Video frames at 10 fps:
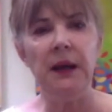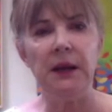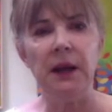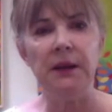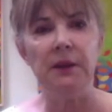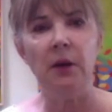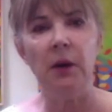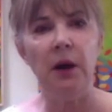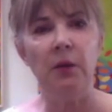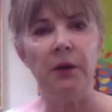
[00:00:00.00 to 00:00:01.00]
I'd like to go
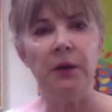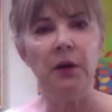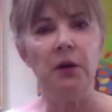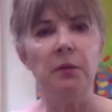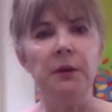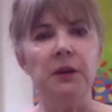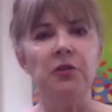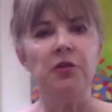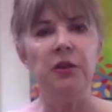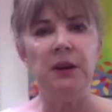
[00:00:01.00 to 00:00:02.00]
out with her because
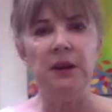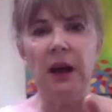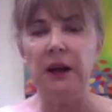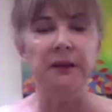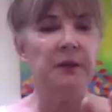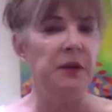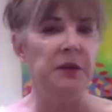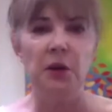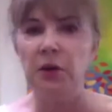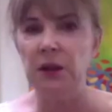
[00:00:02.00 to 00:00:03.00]
it's been
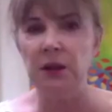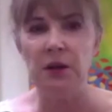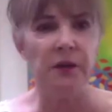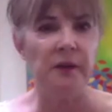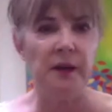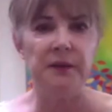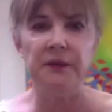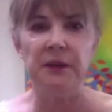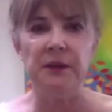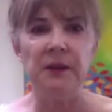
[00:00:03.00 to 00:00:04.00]
30 years since I've
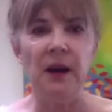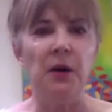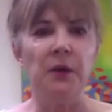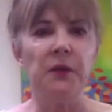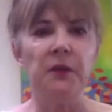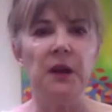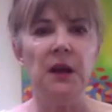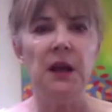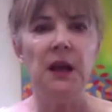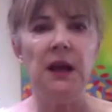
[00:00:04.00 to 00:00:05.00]
lived in Taos,
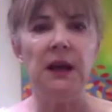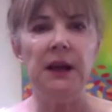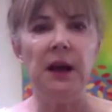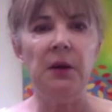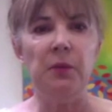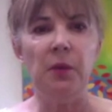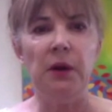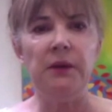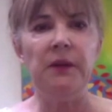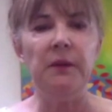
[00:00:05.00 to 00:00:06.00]
and I
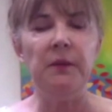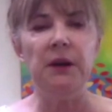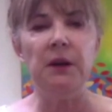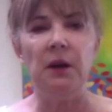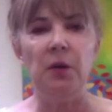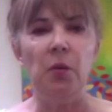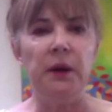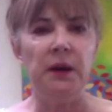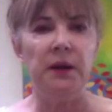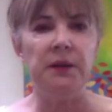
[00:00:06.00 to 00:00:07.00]
want somebody to go
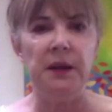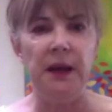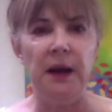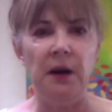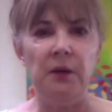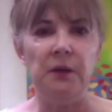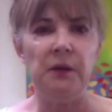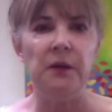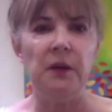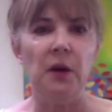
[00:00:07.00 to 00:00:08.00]
with now.
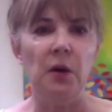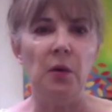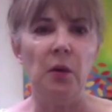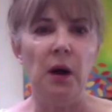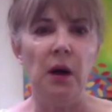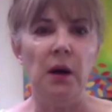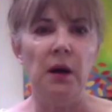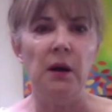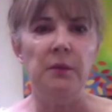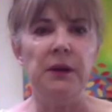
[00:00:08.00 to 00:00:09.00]
So, because